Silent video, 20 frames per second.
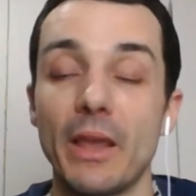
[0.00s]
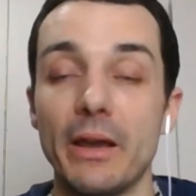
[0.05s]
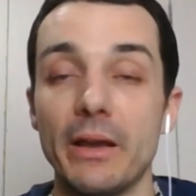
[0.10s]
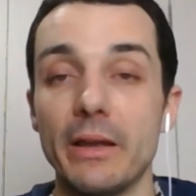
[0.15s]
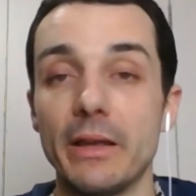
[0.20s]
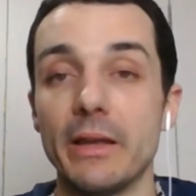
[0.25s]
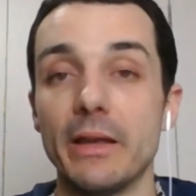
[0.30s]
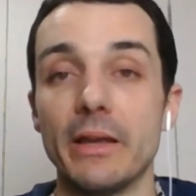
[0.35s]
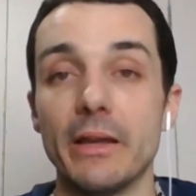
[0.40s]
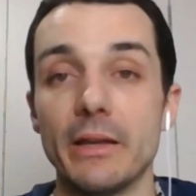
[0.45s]

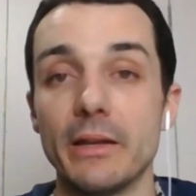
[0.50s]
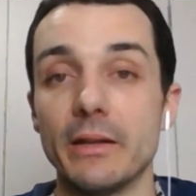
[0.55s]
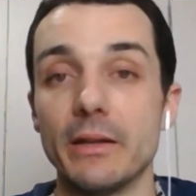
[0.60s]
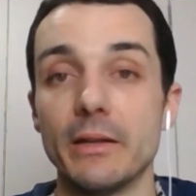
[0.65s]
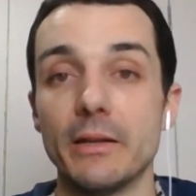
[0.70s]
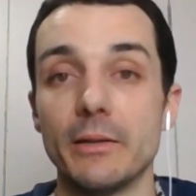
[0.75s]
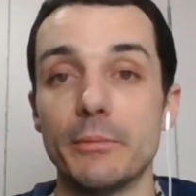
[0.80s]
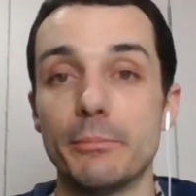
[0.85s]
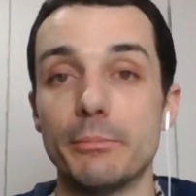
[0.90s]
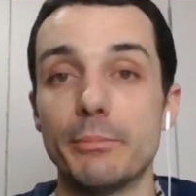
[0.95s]
in
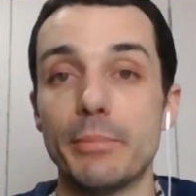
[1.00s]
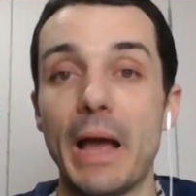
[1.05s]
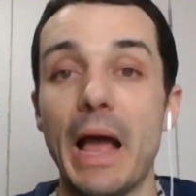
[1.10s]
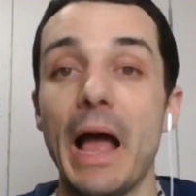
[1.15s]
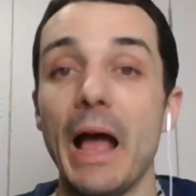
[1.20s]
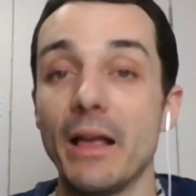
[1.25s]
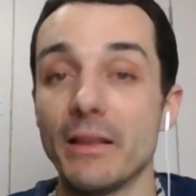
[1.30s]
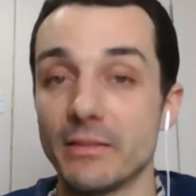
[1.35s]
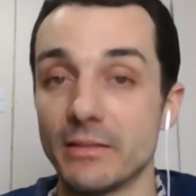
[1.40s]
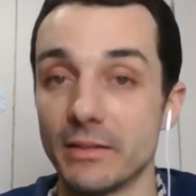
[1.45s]

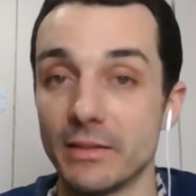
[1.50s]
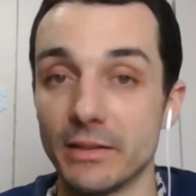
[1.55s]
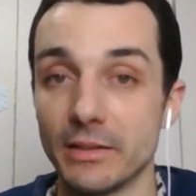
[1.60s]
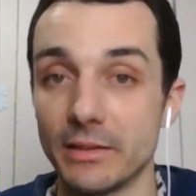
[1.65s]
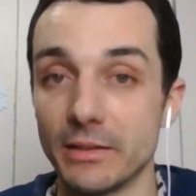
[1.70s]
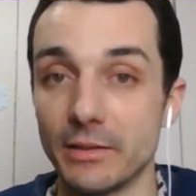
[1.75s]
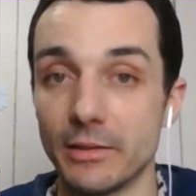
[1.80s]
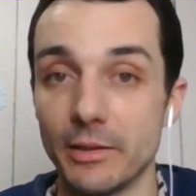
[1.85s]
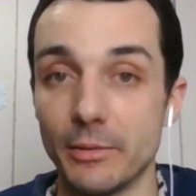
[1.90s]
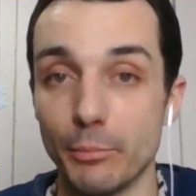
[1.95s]

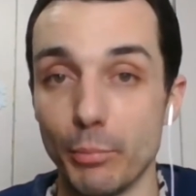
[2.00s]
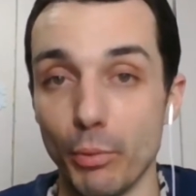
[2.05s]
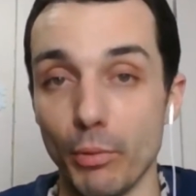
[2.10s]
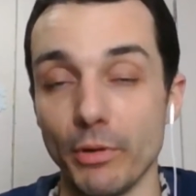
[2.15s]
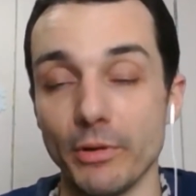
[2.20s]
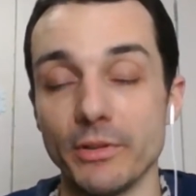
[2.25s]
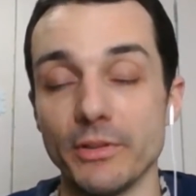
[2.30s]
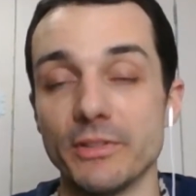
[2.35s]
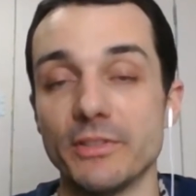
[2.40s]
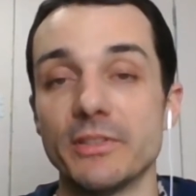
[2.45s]
passing
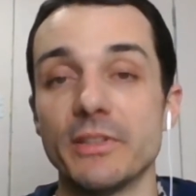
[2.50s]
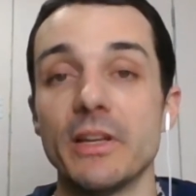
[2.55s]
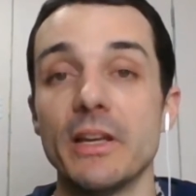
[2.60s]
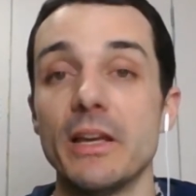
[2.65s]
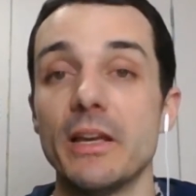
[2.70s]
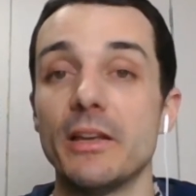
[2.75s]
importance